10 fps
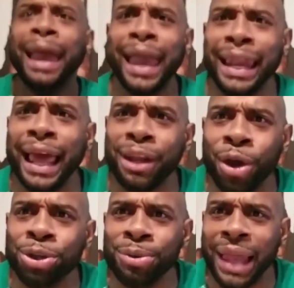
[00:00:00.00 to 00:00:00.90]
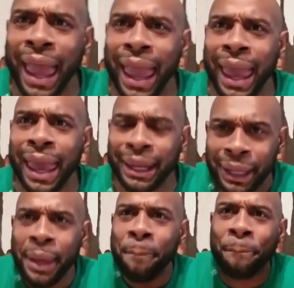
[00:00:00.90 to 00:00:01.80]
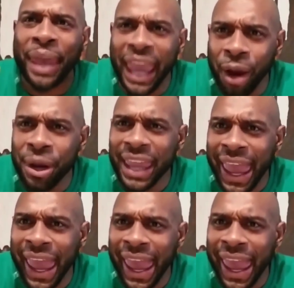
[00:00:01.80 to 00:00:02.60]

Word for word: And I know you lying. On it like a cherry